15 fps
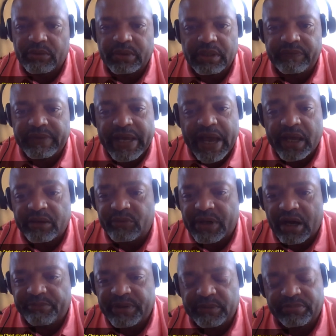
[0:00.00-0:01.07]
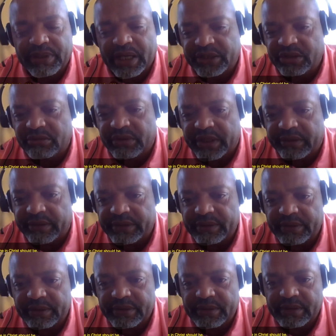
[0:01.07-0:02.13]
I wouldn't even have had it without people like you, Aaron.
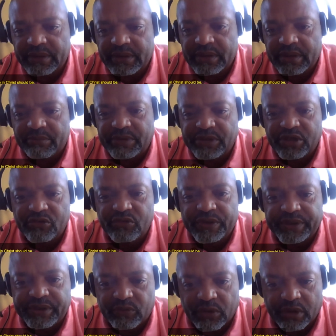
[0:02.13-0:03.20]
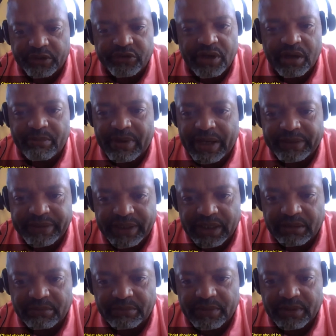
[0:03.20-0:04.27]
I mean, you went to work. You're on my
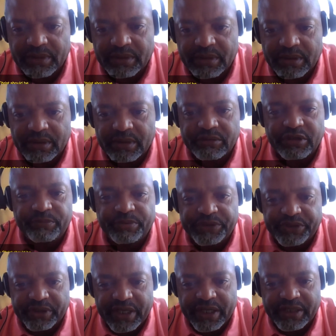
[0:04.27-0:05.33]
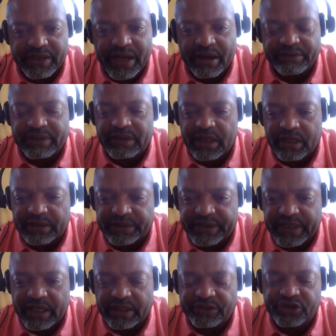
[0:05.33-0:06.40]
team. You put your head down, didn't
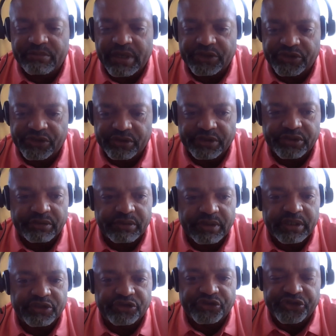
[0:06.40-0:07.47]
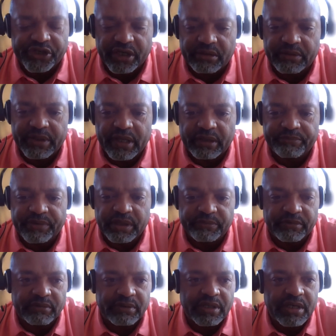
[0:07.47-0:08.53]
understand it. You made sure that you did. You shared it with other
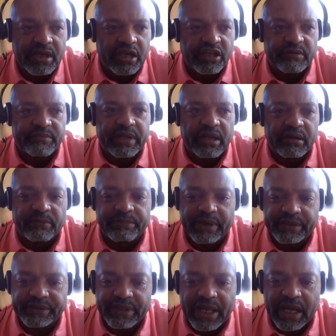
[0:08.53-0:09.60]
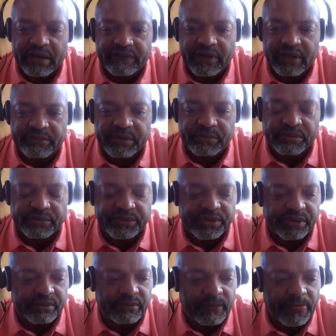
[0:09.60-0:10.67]
people. And you've been able to bless a lot of other people
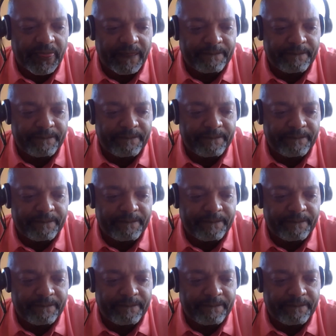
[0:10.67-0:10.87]
too.